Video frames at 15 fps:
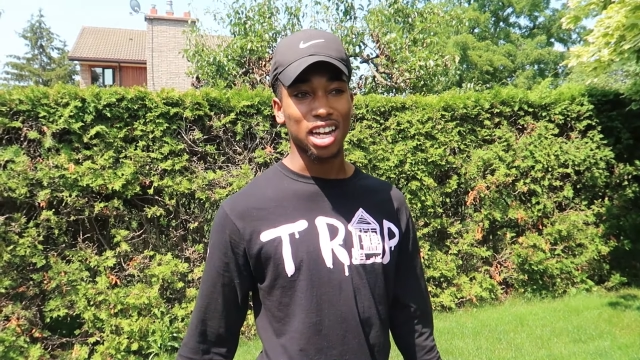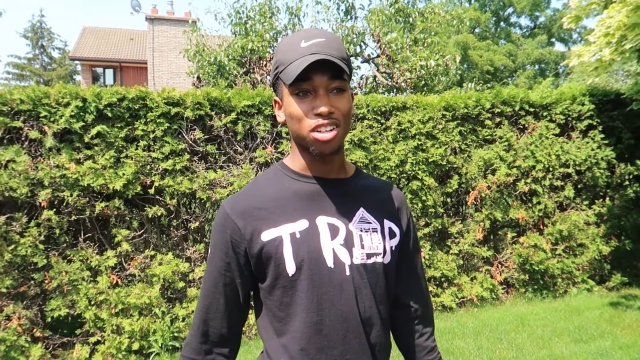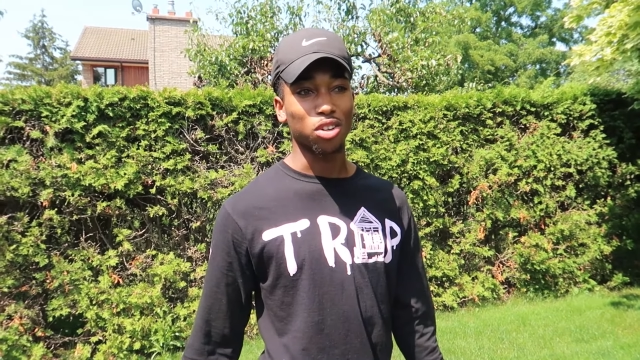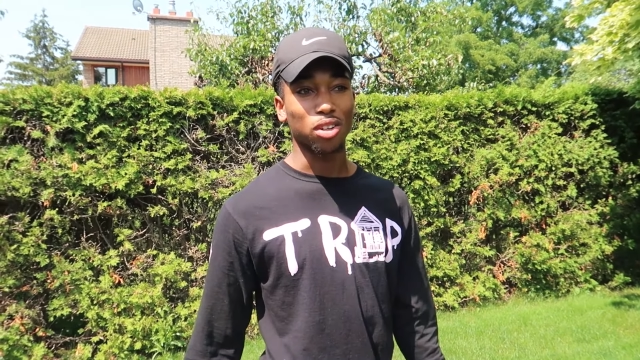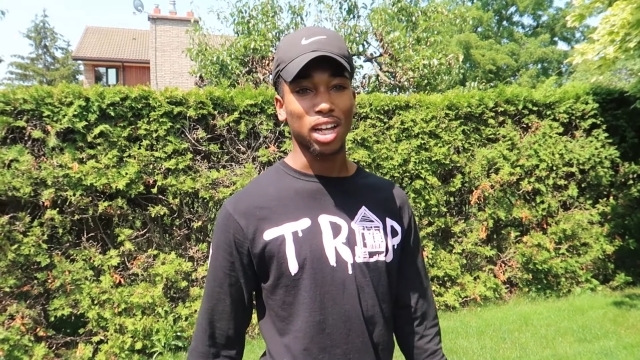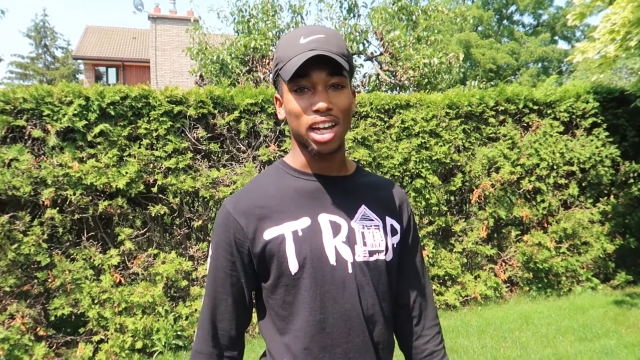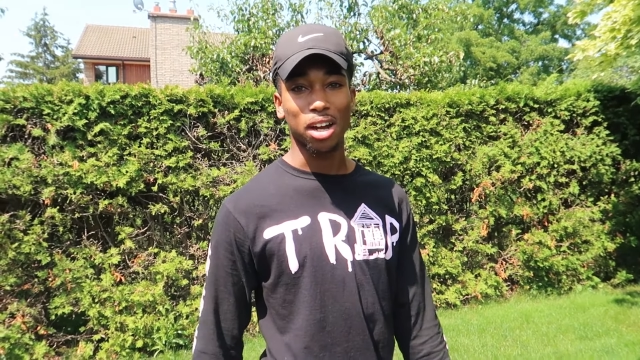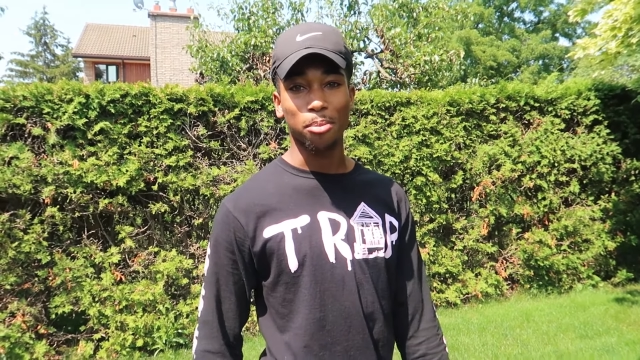I
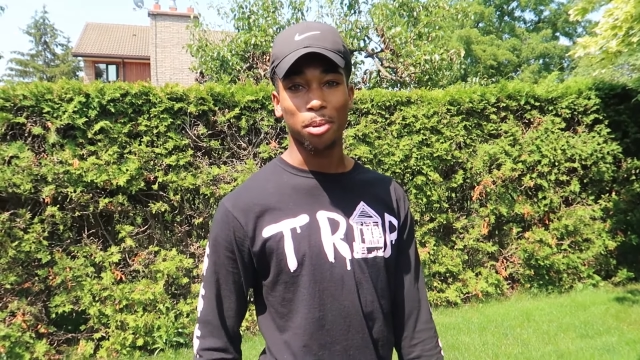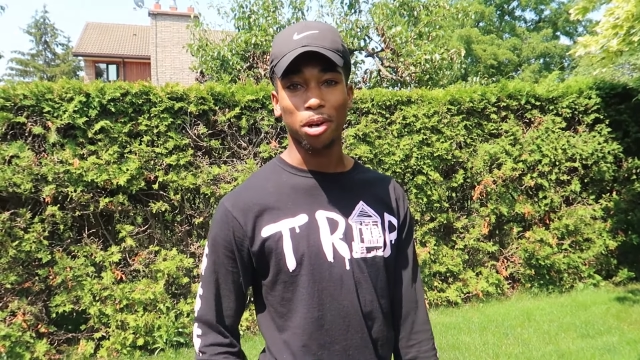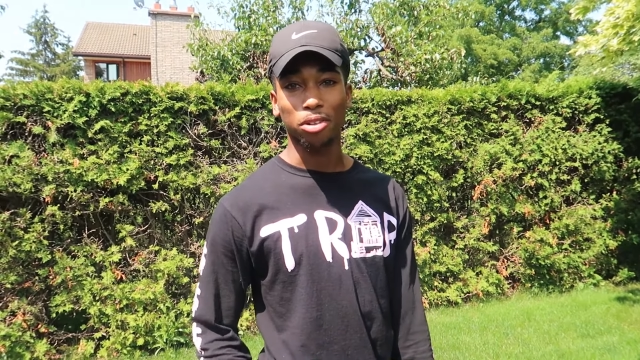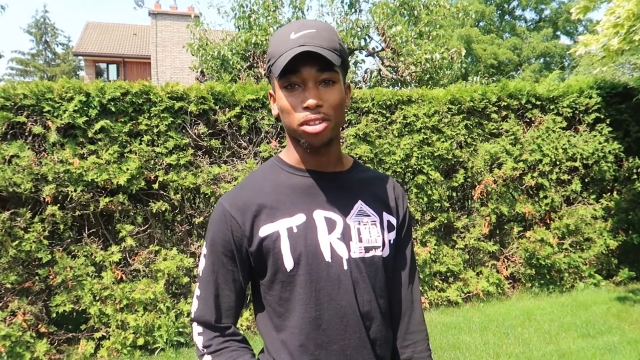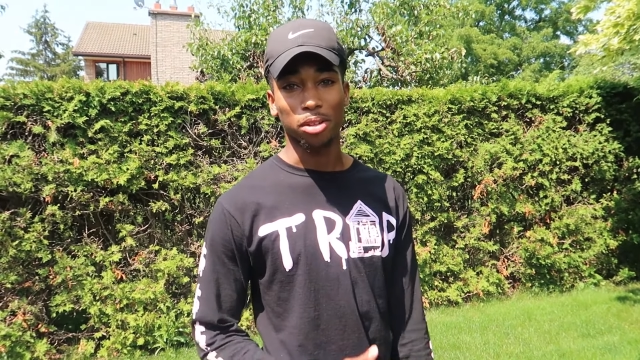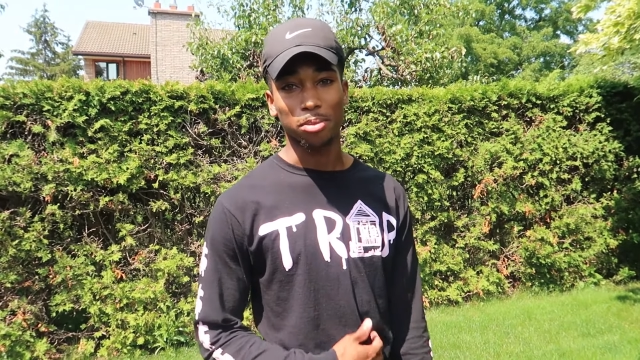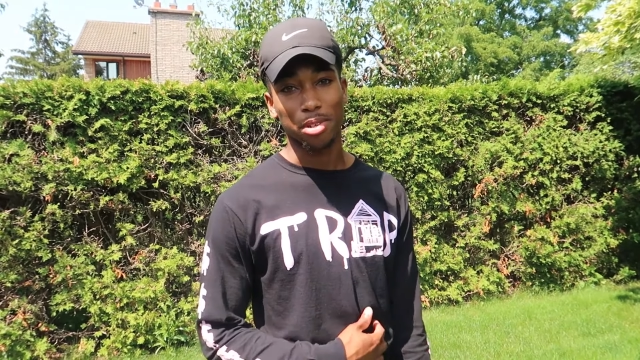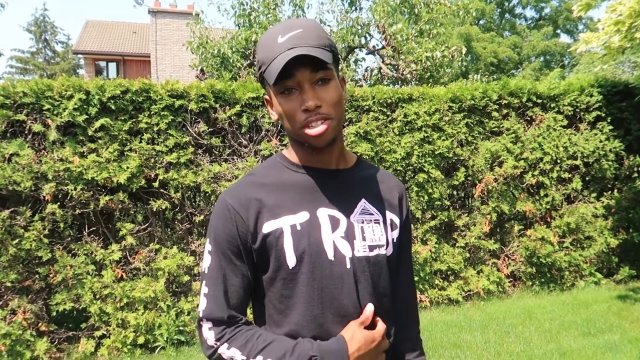don't like
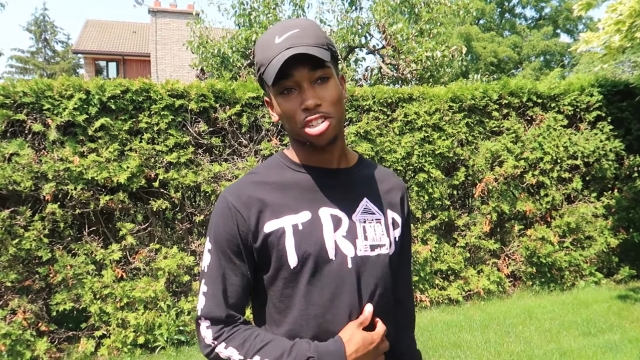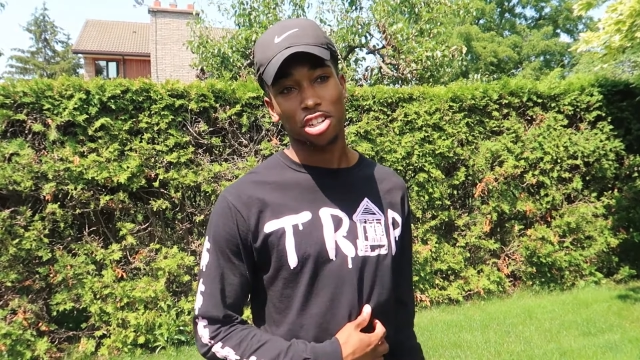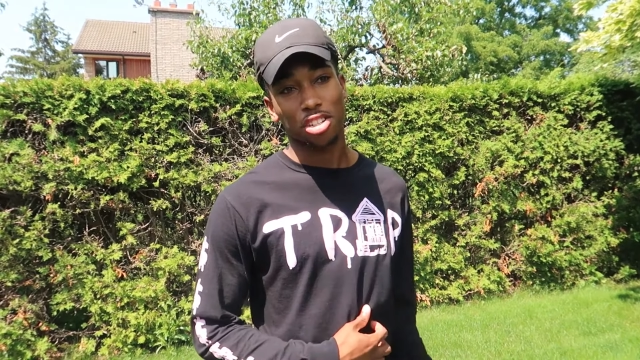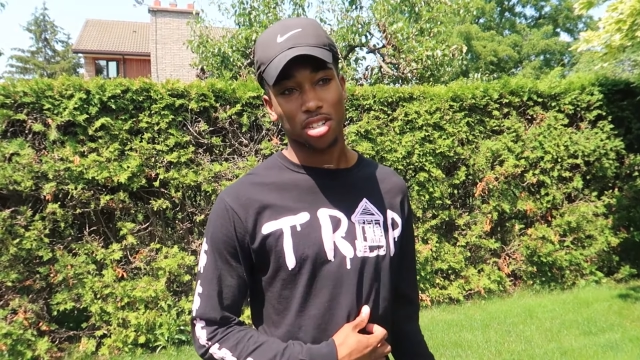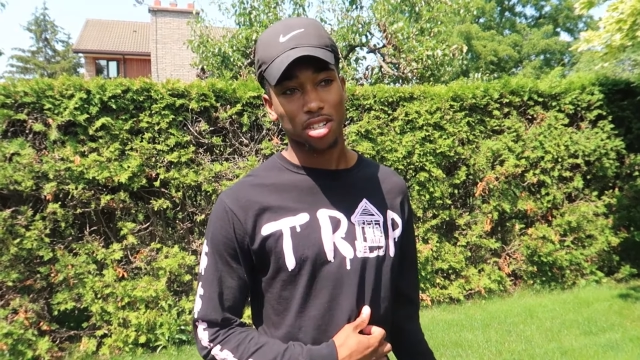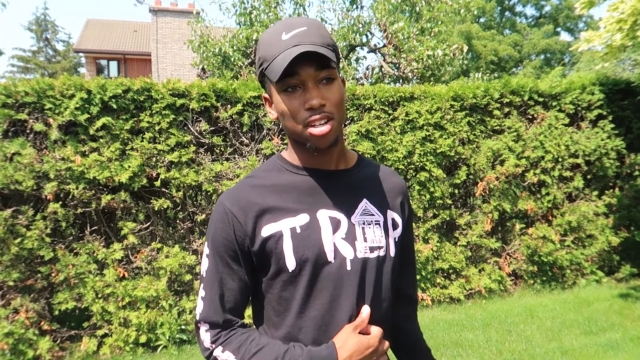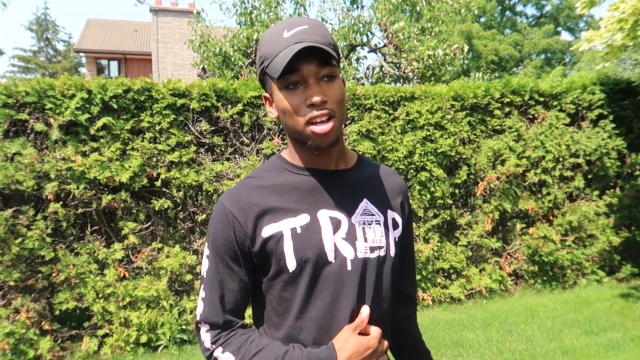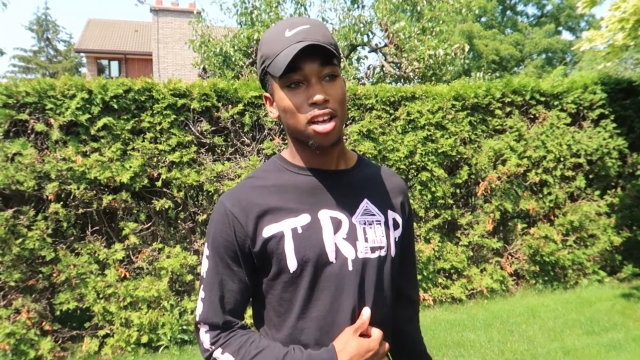about them. It's
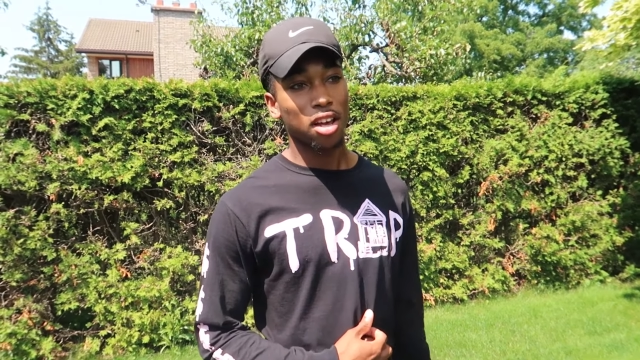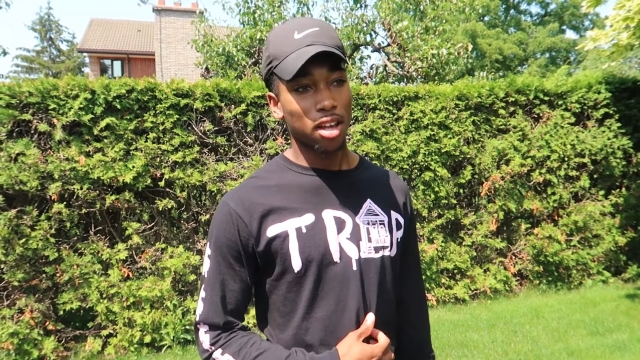just,